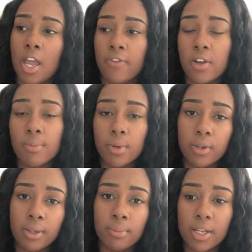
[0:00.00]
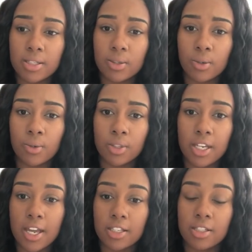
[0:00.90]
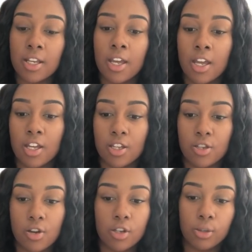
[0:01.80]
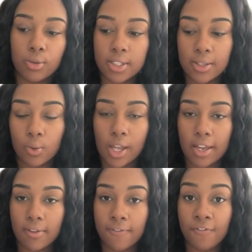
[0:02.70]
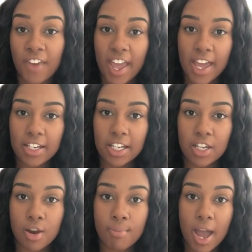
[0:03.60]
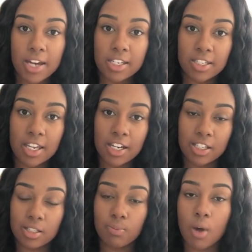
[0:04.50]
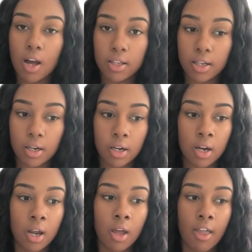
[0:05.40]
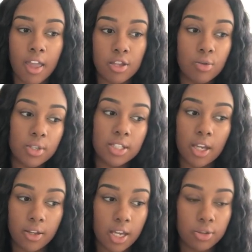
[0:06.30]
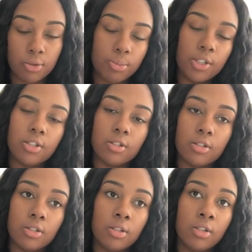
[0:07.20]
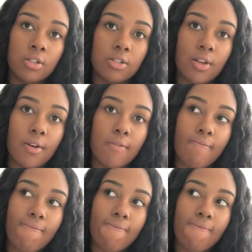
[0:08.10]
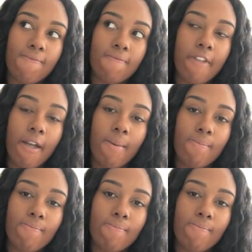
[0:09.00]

If you're building muscle, yes, you're losing like fat and your body is getting smaller, and you can tell that through pictures. So yeah,